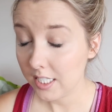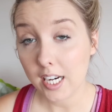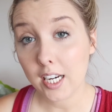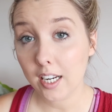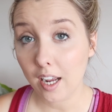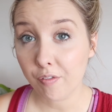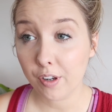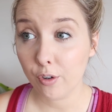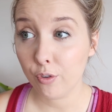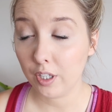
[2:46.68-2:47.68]
Today I
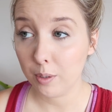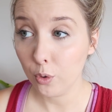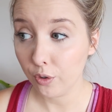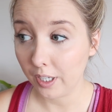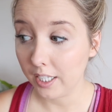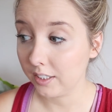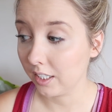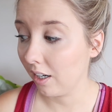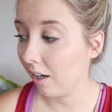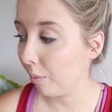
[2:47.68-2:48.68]
feel really motivated. I
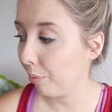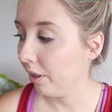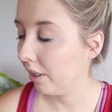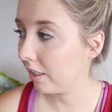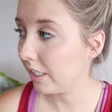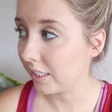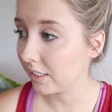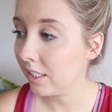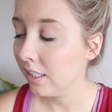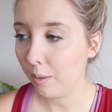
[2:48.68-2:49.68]
got up, I
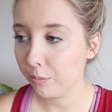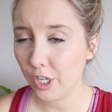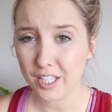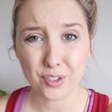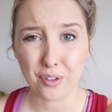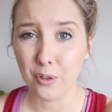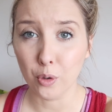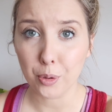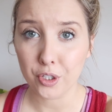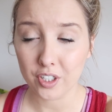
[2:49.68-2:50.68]
cleaned, trying to sort out
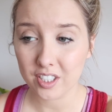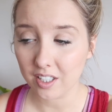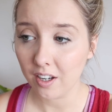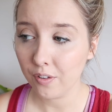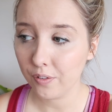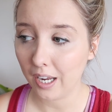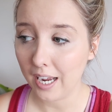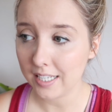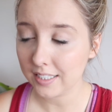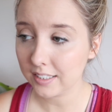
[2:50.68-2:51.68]
open uni stuff,
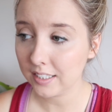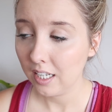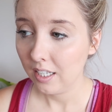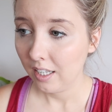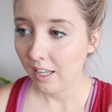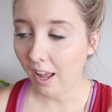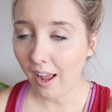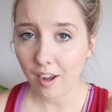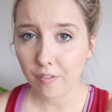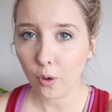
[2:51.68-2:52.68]
and I
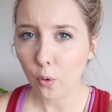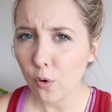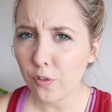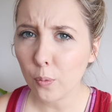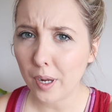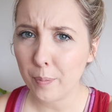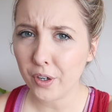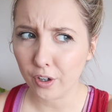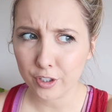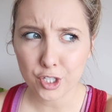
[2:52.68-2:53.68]
have the overwhelming
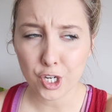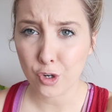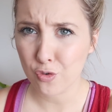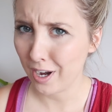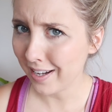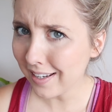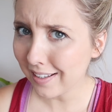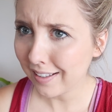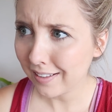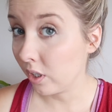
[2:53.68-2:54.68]
urge to
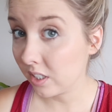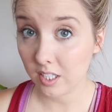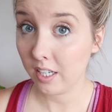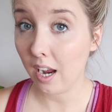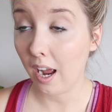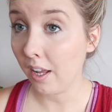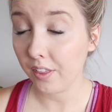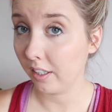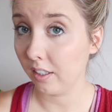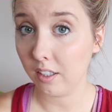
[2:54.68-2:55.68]
write. Honestly, I
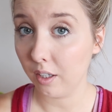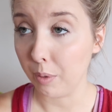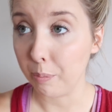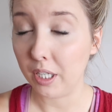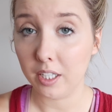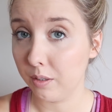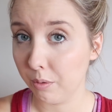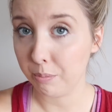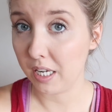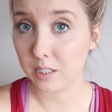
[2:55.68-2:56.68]
think my
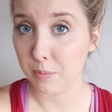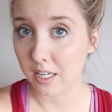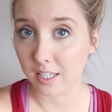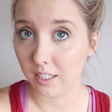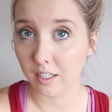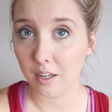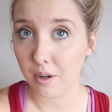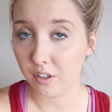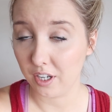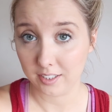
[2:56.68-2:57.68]
period makes me
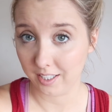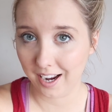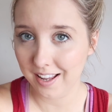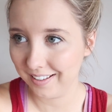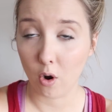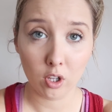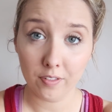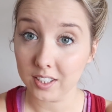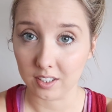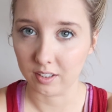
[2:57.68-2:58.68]
crazy. All
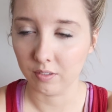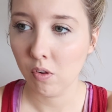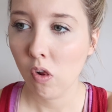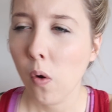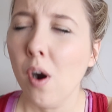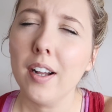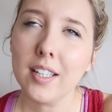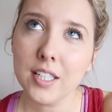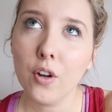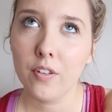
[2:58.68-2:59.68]
of a sudden,
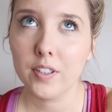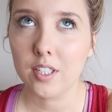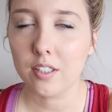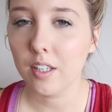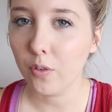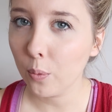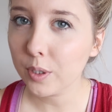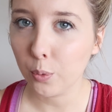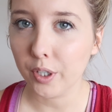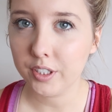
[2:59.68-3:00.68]
I've
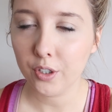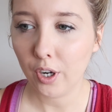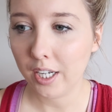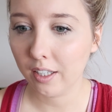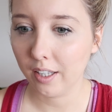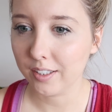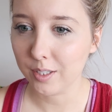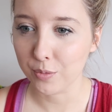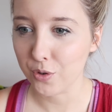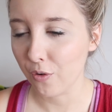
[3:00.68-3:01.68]
always wanted to write like
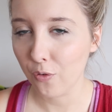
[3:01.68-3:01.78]
some sort